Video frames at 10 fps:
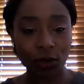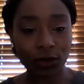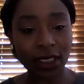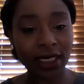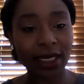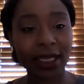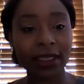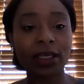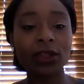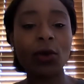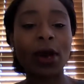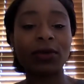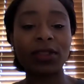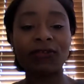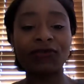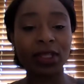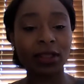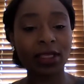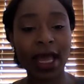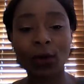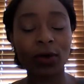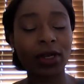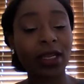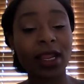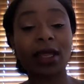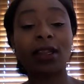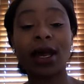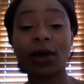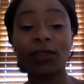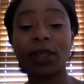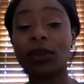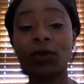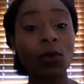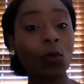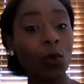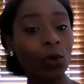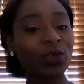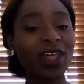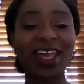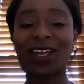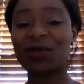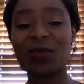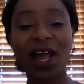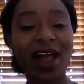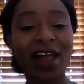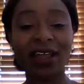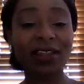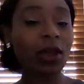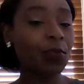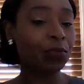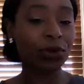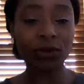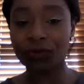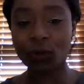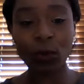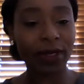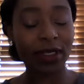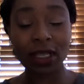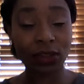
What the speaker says: to the clinic, and they know how they feel now, and how they they walk with their head up high, and they're beautiful women.